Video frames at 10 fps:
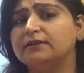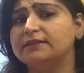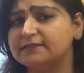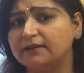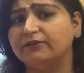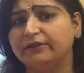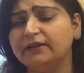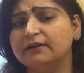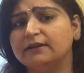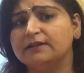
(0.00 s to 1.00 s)
his
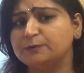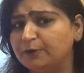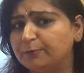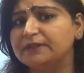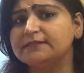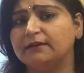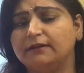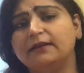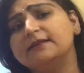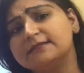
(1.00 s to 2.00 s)
theory, Spearman's
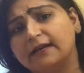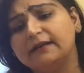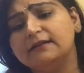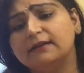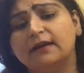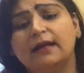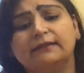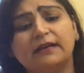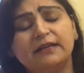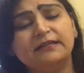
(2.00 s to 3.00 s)
theory. He said
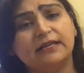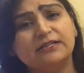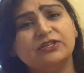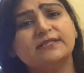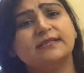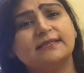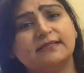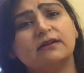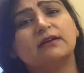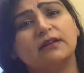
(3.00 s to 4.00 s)
that intelligence is
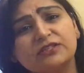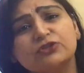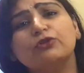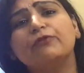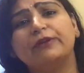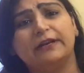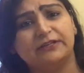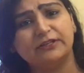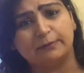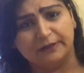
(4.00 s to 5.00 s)
a cluster of
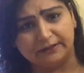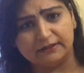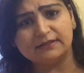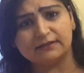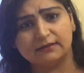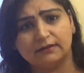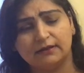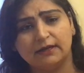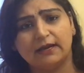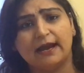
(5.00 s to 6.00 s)
related abilities
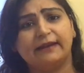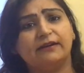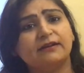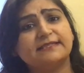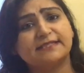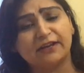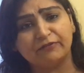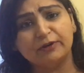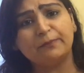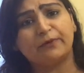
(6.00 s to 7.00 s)
and there are
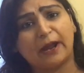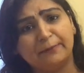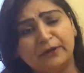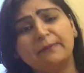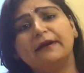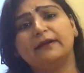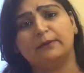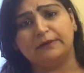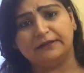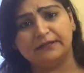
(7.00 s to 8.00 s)
7 primary mental
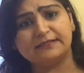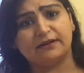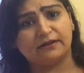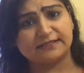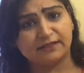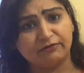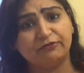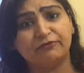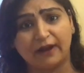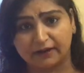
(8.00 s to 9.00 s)
abilities. There are
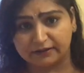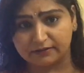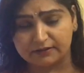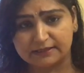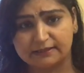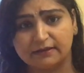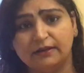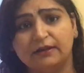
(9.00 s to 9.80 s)
7 factors